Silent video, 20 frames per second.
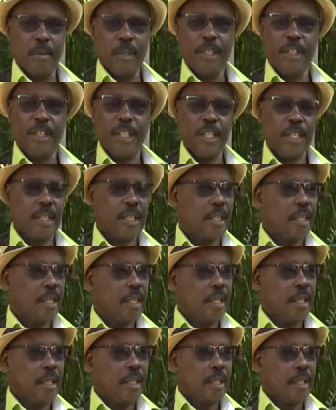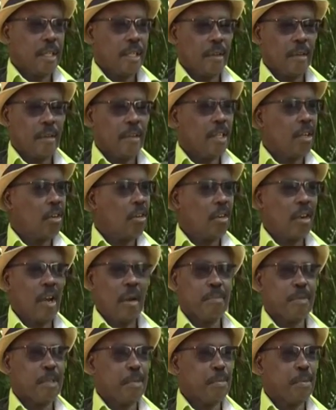think the only
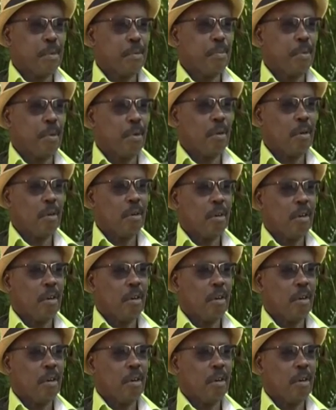corrupt people